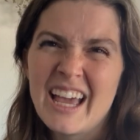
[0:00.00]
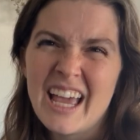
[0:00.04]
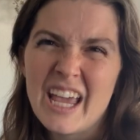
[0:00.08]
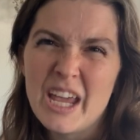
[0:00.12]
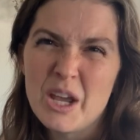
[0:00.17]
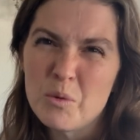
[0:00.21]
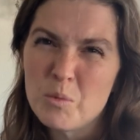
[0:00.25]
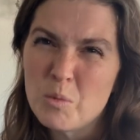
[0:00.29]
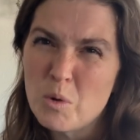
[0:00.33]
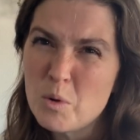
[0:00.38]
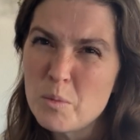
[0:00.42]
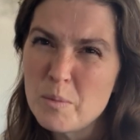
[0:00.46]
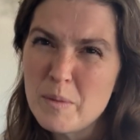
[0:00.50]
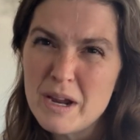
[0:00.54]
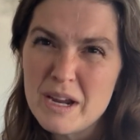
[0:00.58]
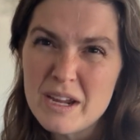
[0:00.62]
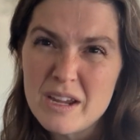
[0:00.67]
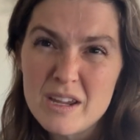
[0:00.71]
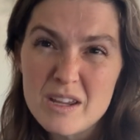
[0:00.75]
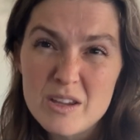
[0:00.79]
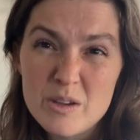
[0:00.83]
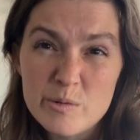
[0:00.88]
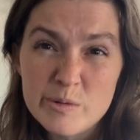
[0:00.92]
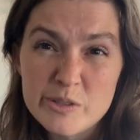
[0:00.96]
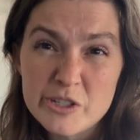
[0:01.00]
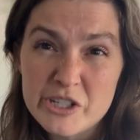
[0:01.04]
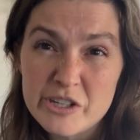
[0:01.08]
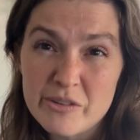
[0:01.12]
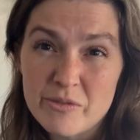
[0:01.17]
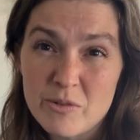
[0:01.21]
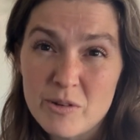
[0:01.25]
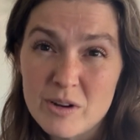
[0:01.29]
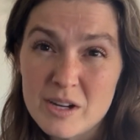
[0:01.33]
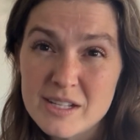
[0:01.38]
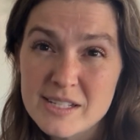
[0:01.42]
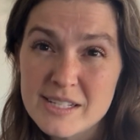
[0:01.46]
It won't make a huge
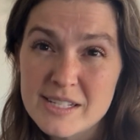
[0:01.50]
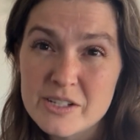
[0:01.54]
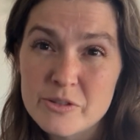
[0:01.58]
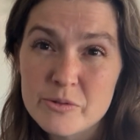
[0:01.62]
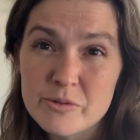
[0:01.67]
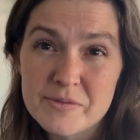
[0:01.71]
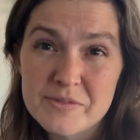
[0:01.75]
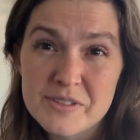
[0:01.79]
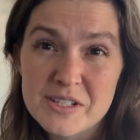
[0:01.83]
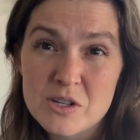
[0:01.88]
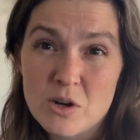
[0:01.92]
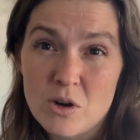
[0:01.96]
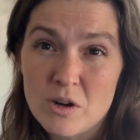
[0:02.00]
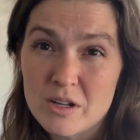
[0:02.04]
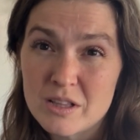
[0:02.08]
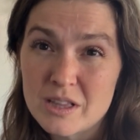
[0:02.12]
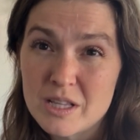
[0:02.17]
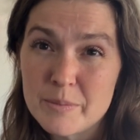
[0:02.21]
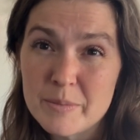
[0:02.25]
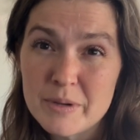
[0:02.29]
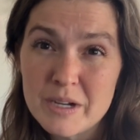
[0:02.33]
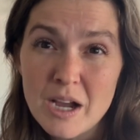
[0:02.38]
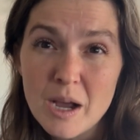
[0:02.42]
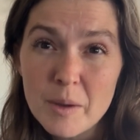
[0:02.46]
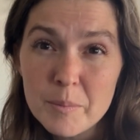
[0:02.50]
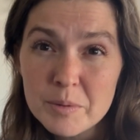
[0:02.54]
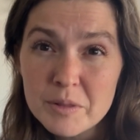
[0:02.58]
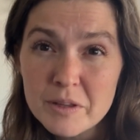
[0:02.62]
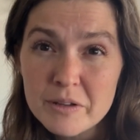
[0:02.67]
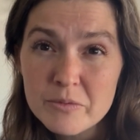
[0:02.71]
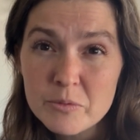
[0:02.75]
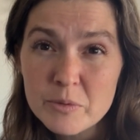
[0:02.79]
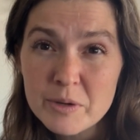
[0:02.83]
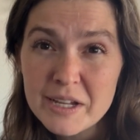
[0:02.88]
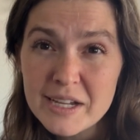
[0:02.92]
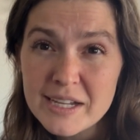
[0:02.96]
difference to have started them a couple
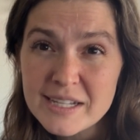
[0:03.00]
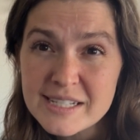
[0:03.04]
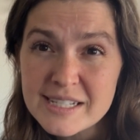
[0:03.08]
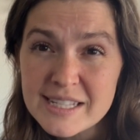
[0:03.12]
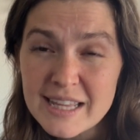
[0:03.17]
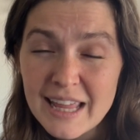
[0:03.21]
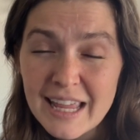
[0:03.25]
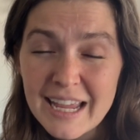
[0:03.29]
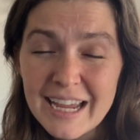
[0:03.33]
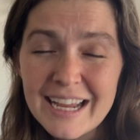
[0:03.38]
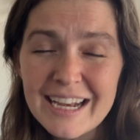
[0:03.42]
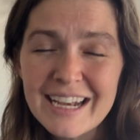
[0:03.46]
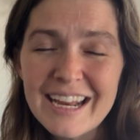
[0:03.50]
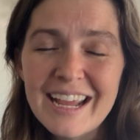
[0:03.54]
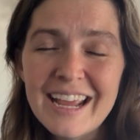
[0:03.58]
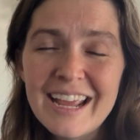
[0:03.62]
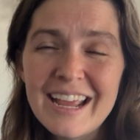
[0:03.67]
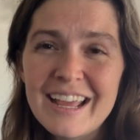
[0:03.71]
of weeks late.